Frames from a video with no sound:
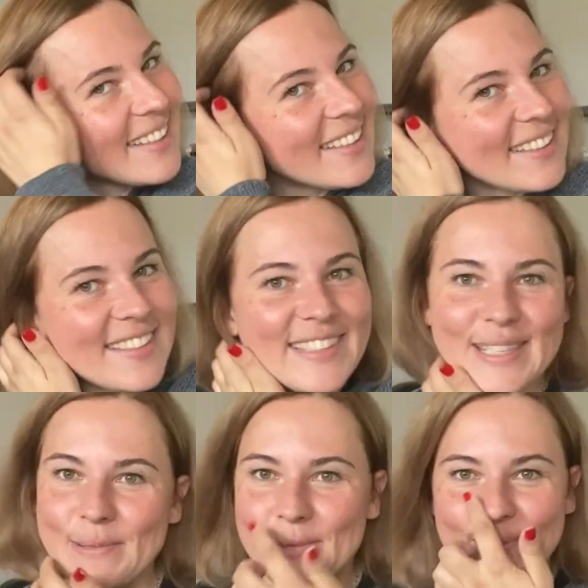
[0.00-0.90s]
in
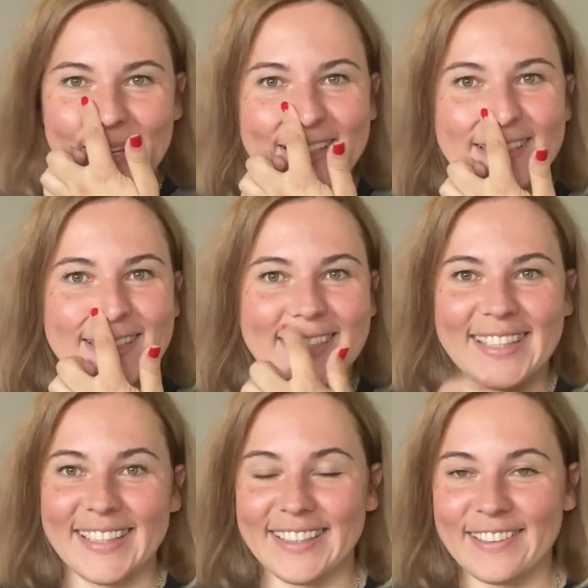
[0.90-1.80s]
Stephen West
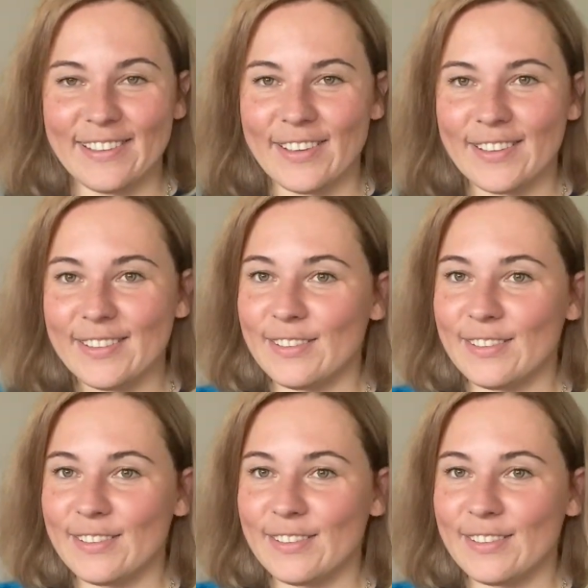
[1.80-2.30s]
Knit-along?